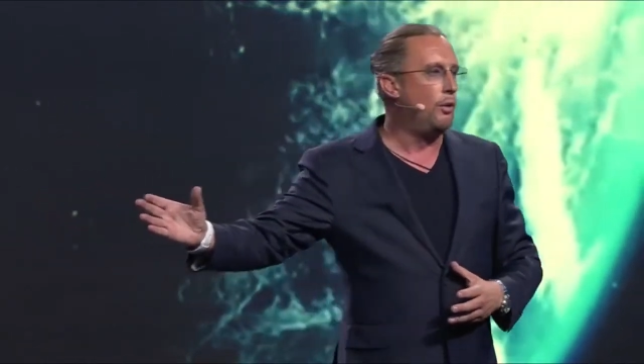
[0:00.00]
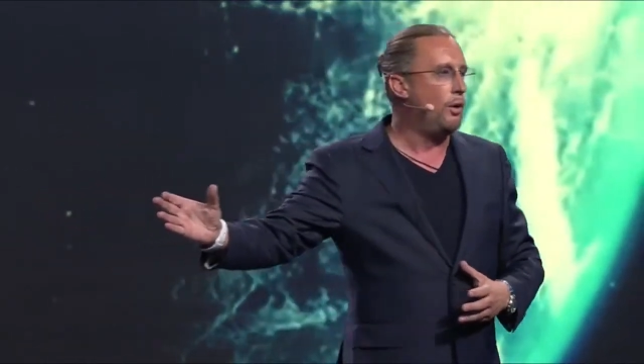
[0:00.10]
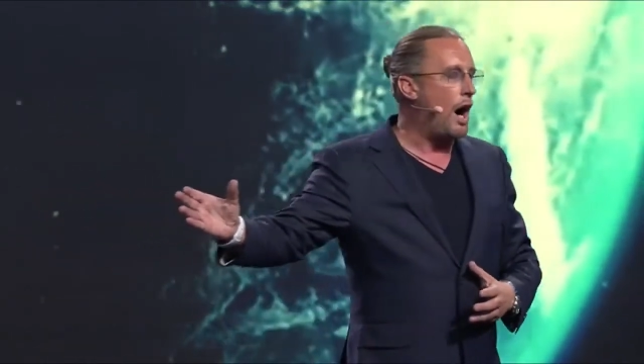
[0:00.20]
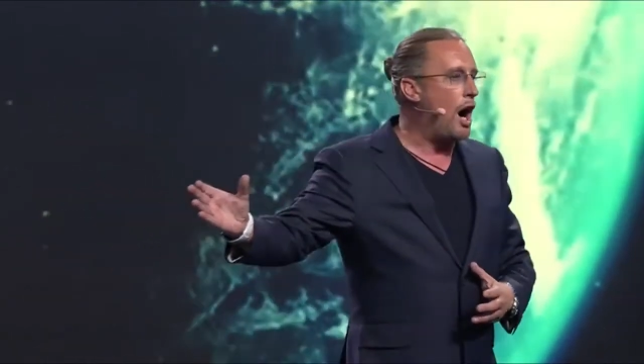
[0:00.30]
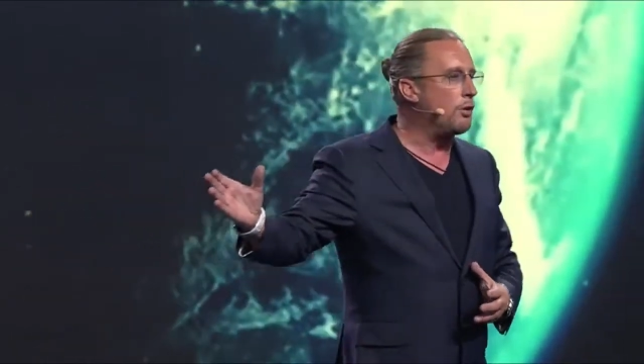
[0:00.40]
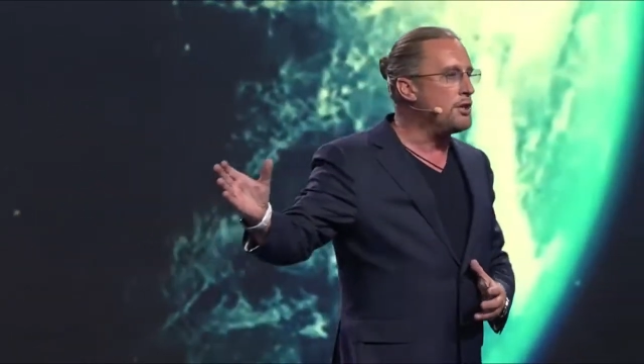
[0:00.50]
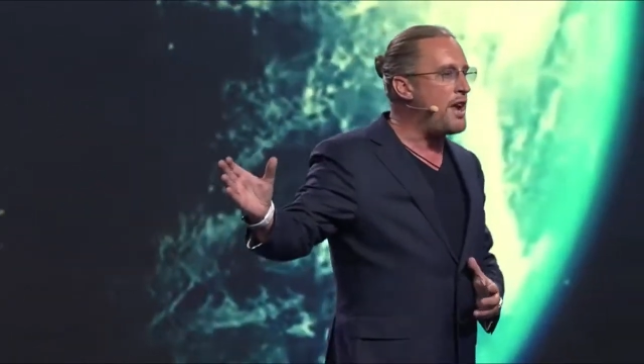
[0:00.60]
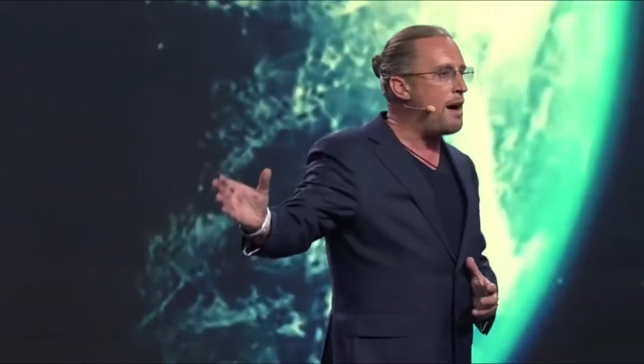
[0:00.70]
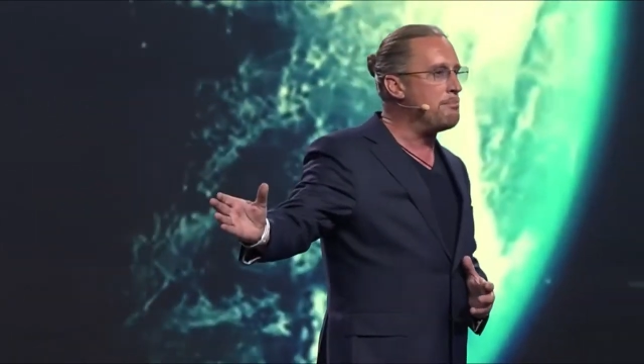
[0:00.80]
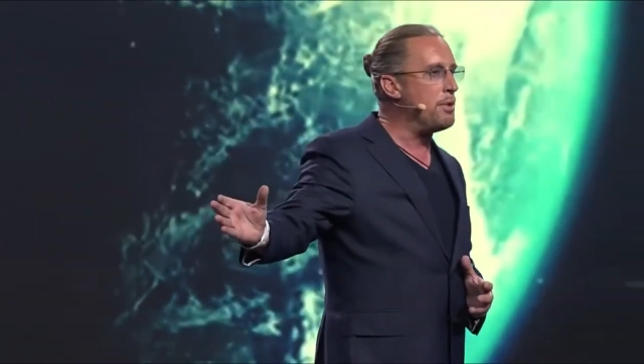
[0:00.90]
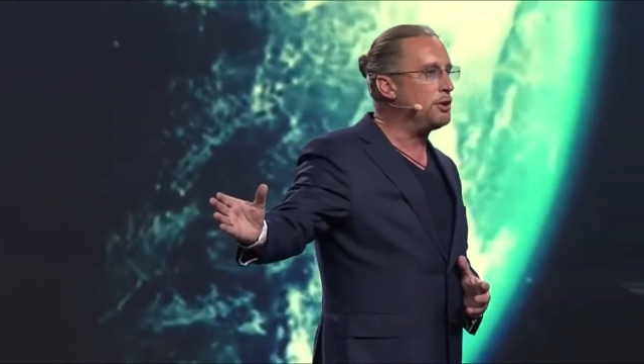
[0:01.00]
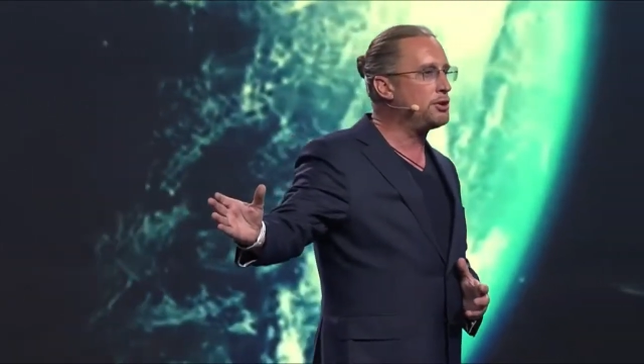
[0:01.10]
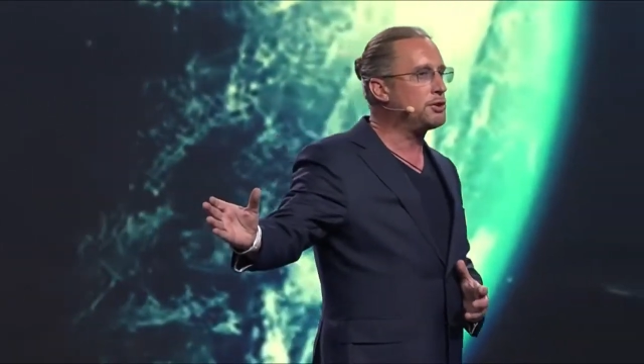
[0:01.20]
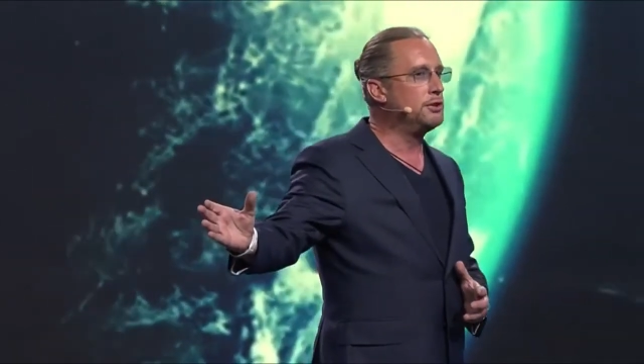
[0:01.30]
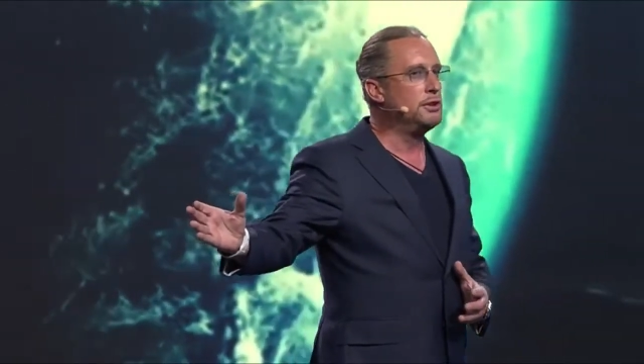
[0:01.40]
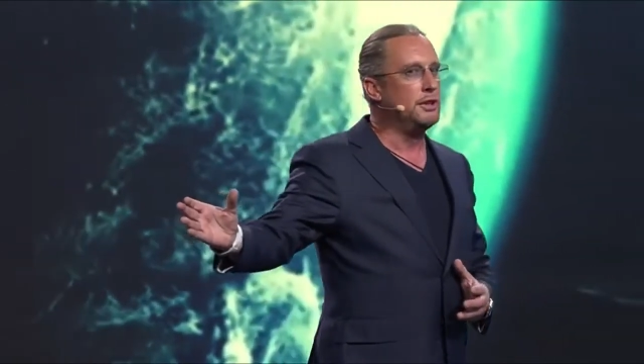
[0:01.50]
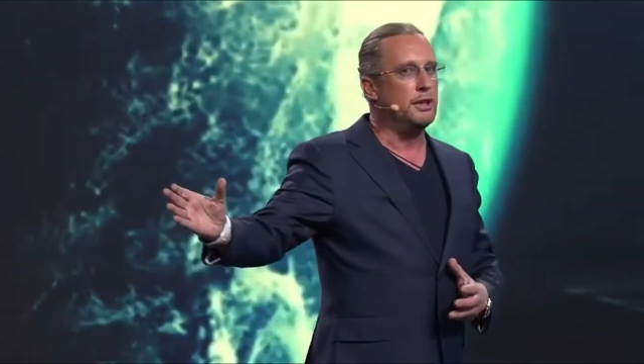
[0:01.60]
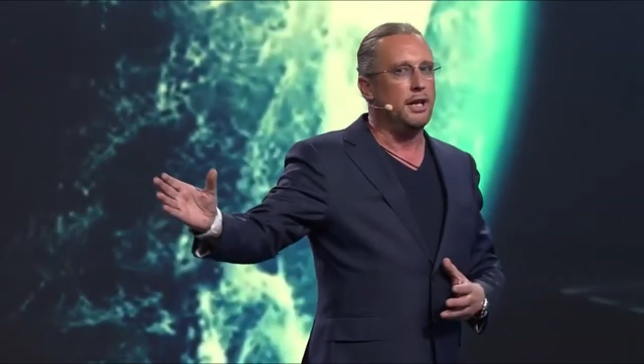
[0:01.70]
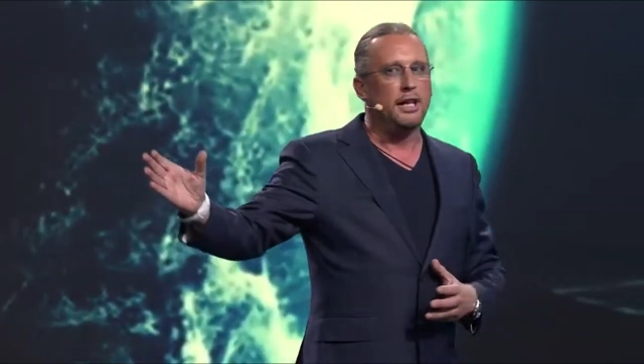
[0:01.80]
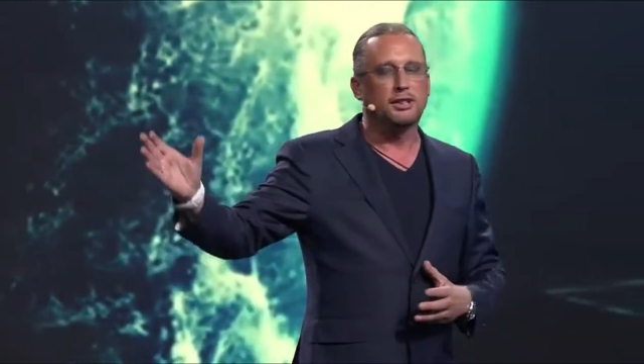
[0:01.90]
our numbers
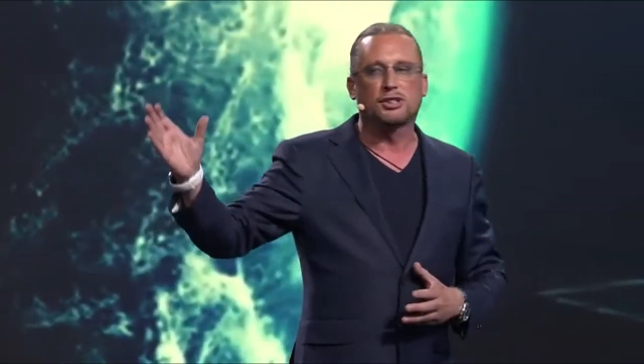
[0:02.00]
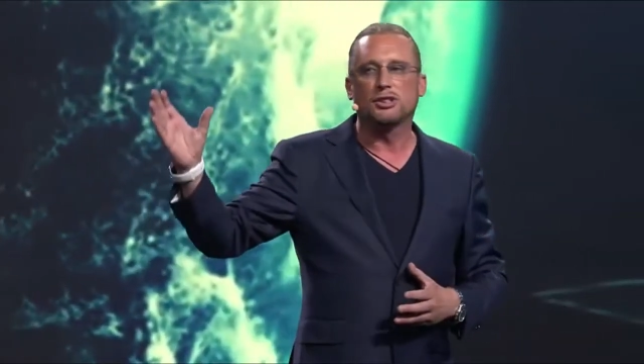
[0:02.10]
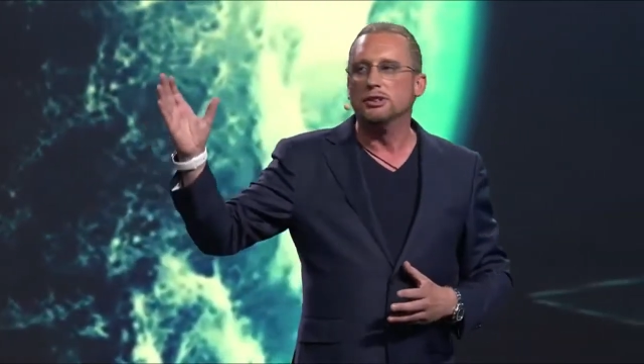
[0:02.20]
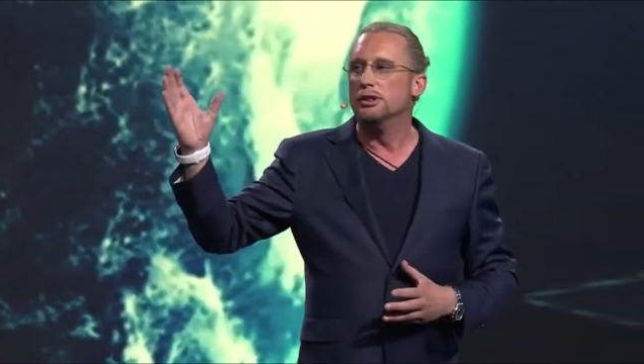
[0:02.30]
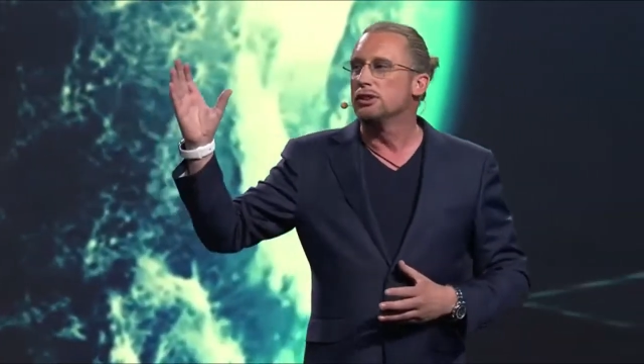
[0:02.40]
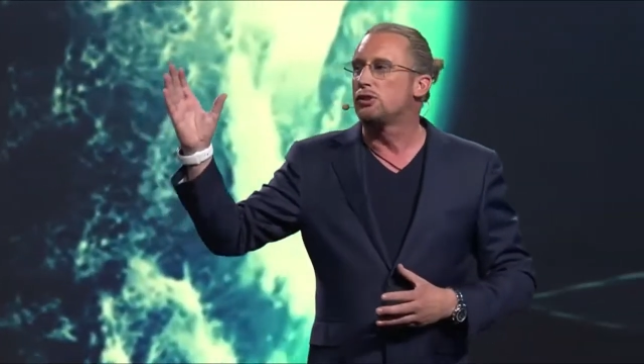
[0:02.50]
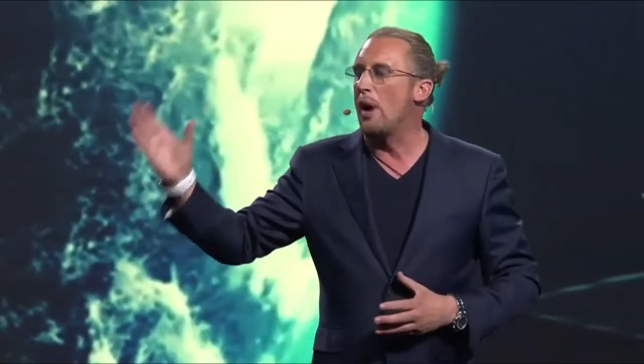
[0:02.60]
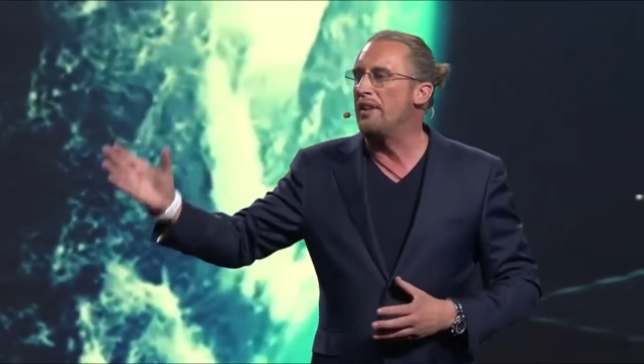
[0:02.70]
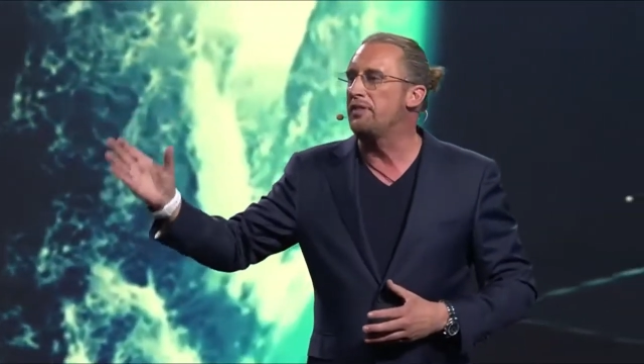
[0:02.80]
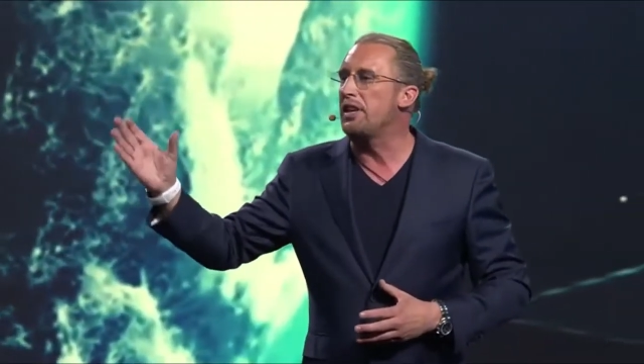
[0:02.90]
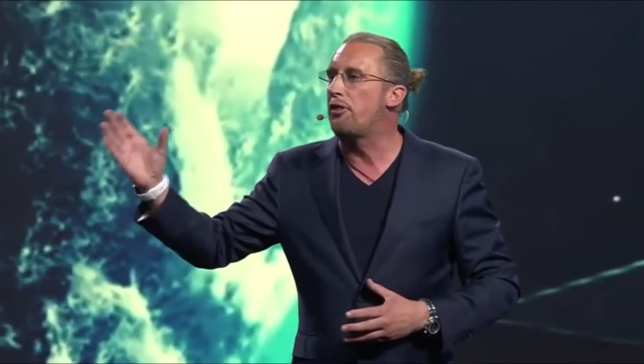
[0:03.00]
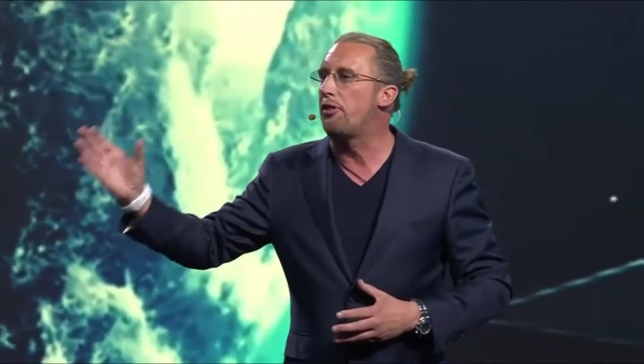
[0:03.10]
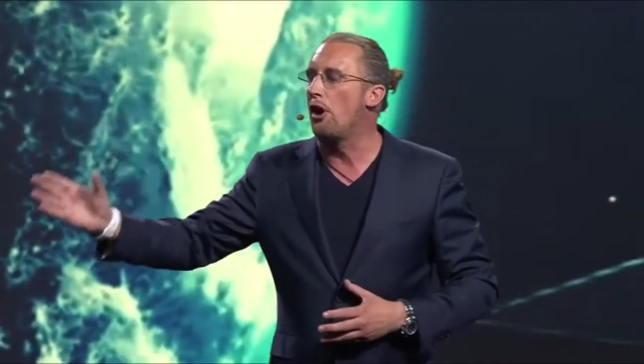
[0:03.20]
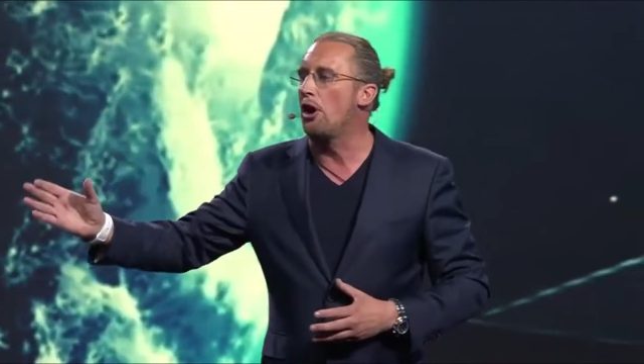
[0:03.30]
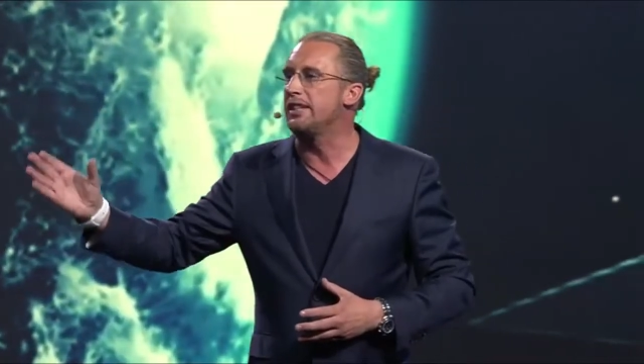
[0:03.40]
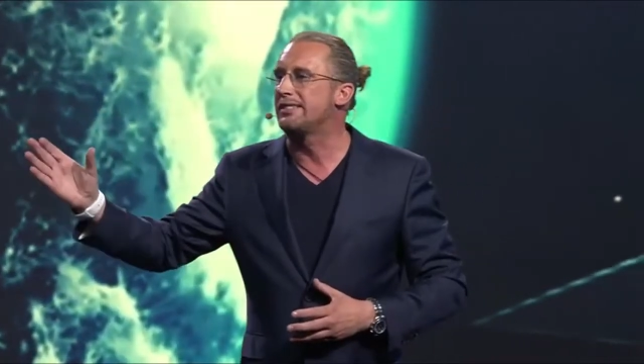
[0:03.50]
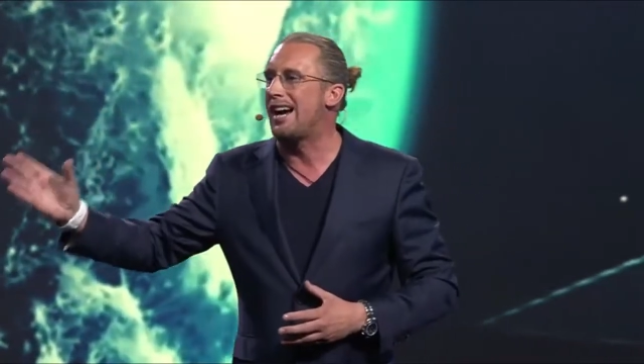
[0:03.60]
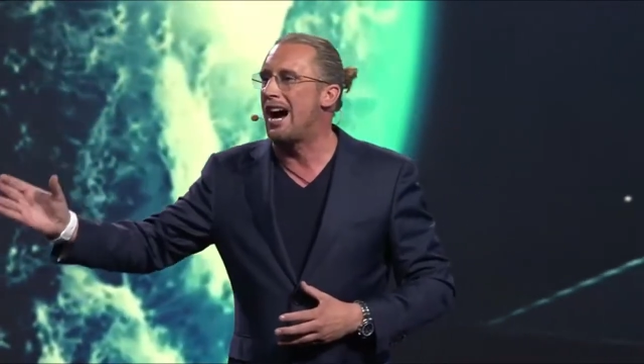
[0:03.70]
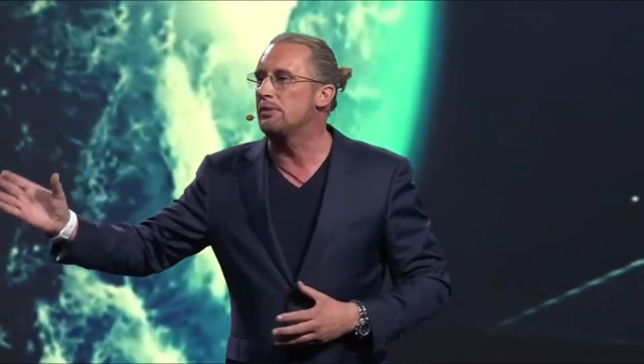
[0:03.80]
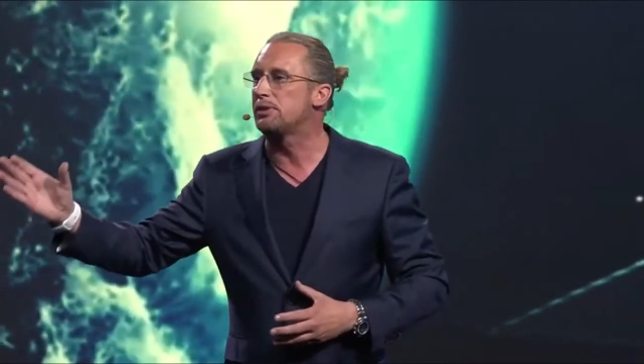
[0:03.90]
is 20, 30 times